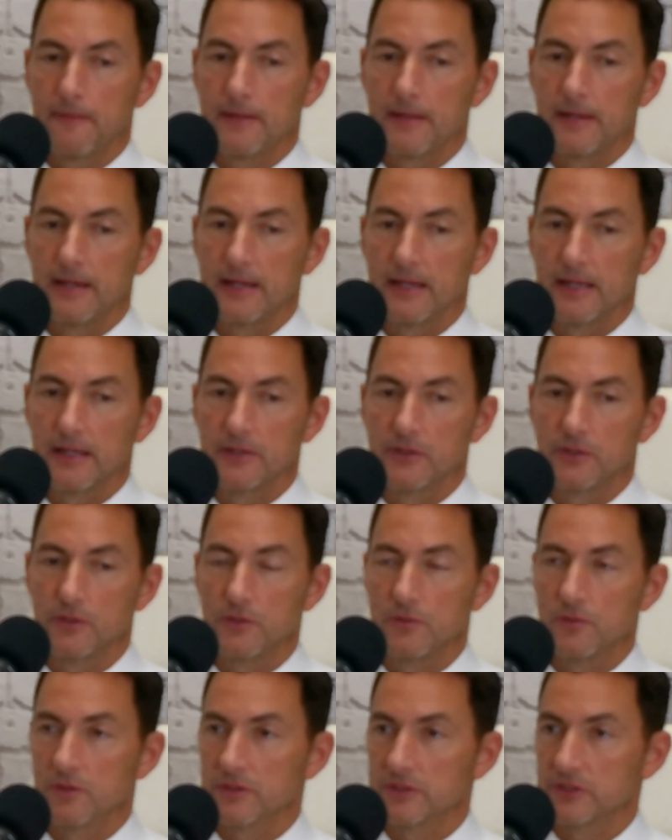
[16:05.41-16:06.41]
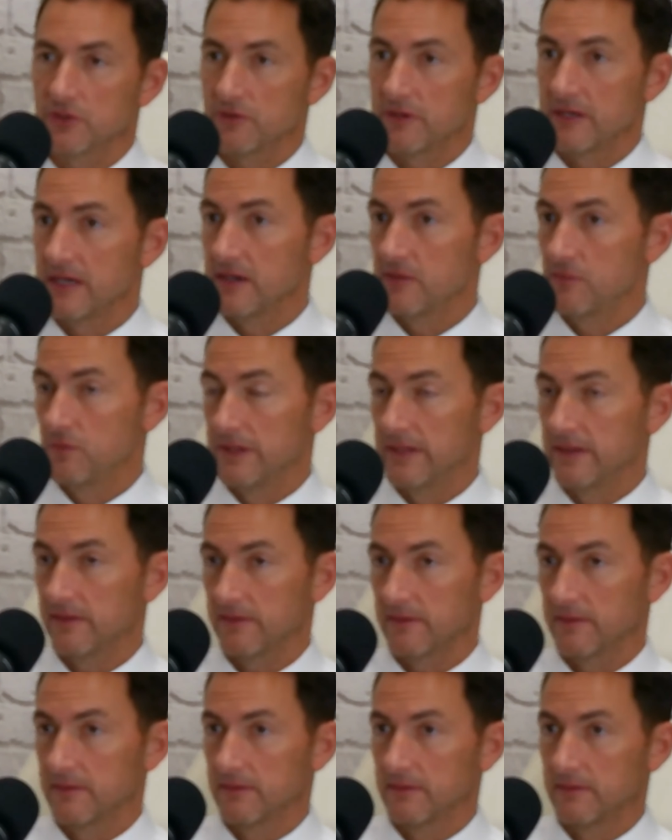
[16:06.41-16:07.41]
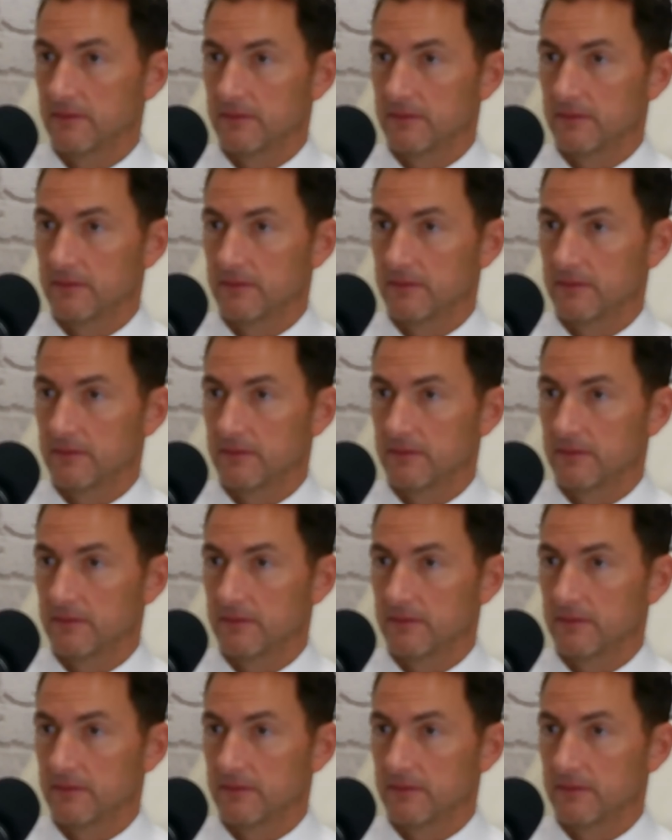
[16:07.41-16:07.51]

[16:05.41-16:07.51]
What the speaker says: and who were treated with